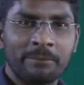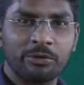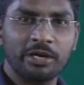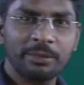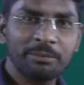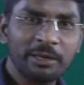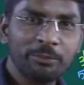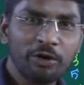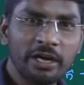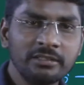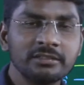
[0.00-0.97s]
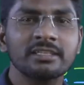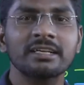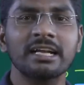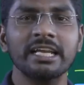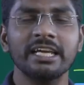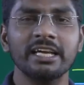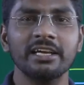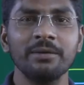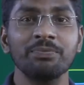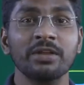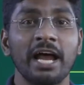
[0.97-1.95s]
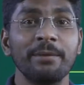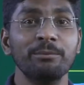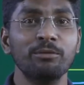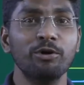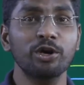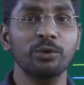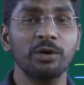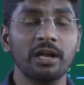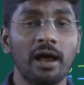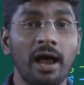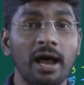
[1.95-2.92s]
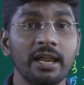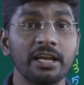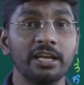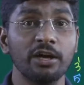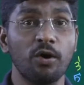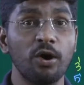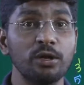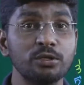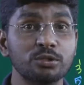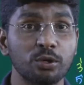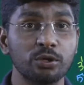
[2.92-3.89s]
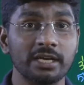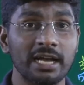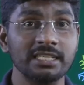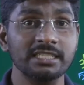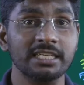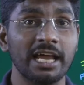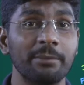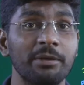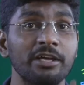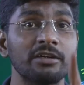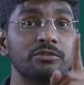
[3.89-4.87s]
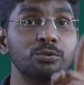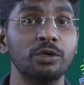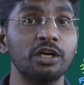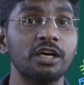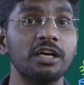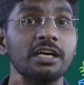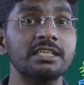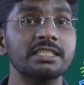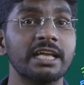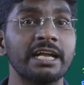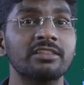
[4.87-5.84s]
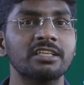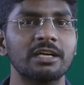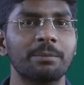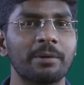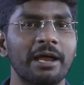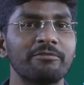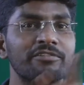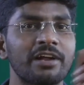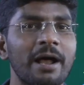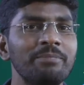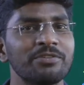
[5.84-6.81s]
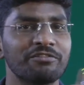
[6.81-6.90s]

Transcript: You get my point? Clear? And moreover, R N A also transcribing towards its third prime from